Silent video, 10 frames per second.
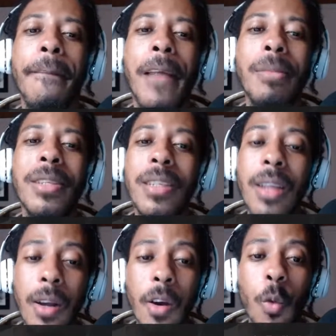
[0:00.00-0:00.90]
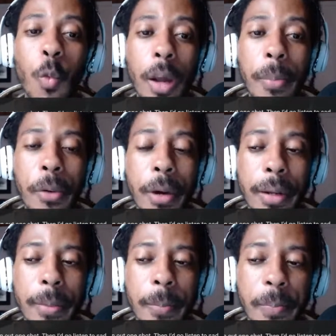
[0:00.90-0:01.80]
I'm stuck on one point,
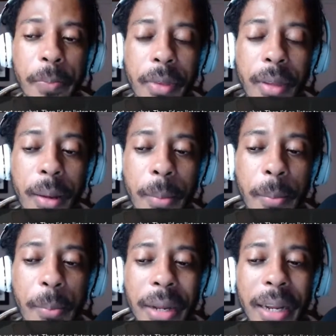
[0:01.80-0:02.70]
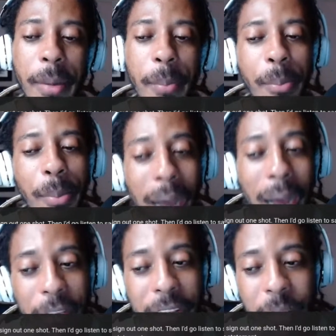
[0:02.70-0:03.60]
but it
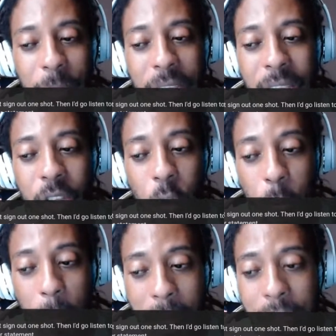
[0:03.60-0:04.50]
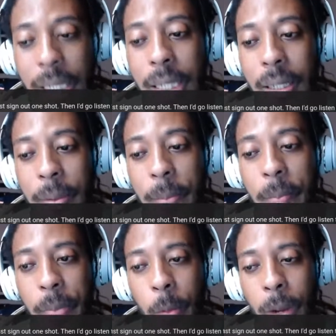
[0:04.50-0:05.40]
baffles me so much.
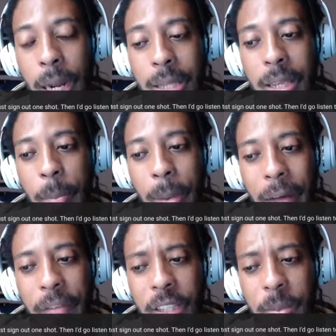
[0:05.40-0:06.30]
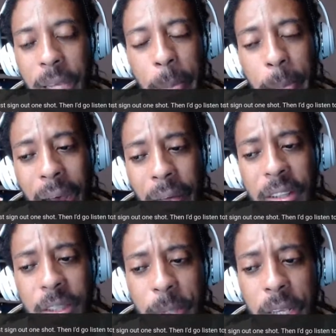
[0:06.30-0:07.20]
When I say it baffles
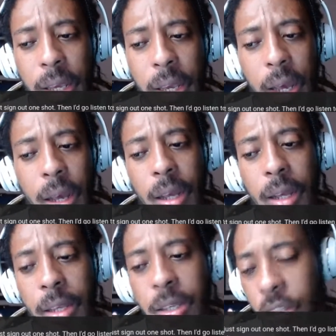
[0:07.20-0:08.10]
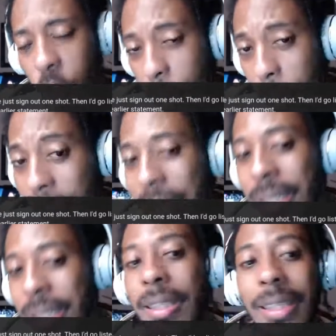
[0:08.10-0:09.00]
me so
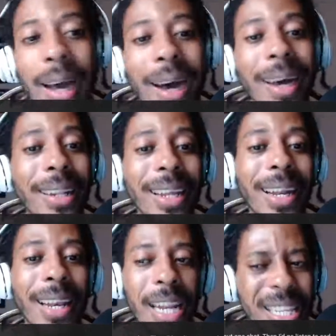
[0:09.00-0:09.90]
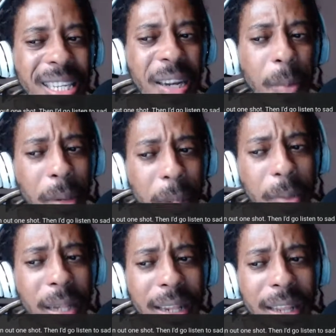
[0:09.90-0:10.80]
much to listen to
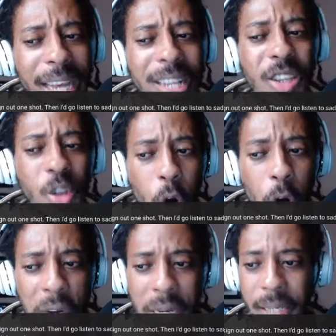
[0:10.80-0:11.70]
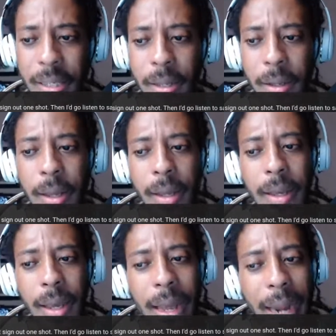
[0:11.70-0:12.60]
people and their stories
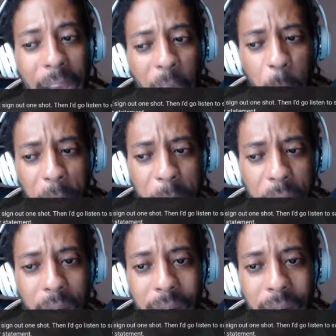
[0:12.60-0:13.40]
and how people are